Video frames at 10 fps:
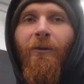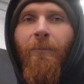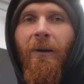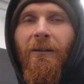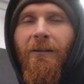or
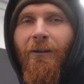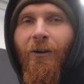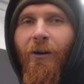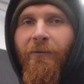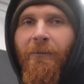bikes and
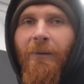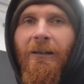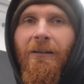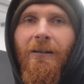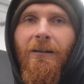coffee
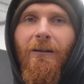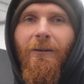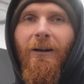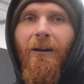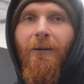meets
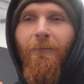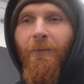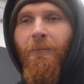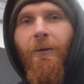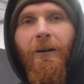
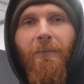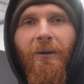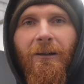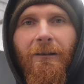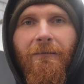with one of
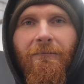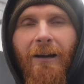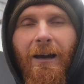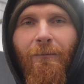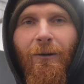my
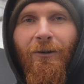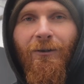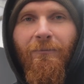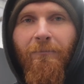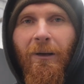
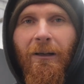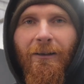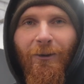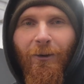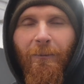airbrushed
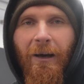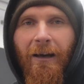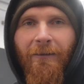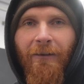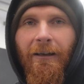bikes on the
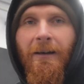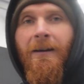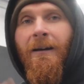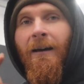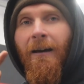back of it,
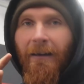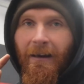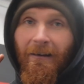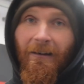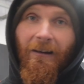and
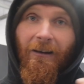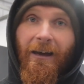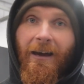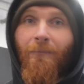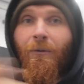then I'll
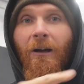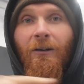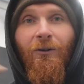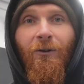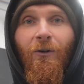
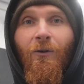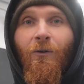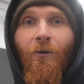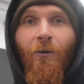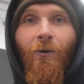airbrush
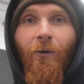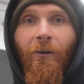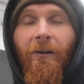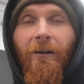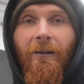all
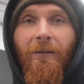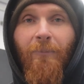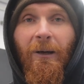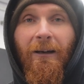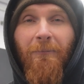the
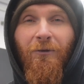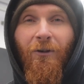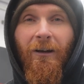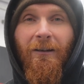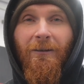pickup
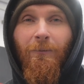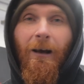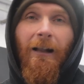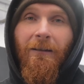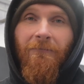truck as well.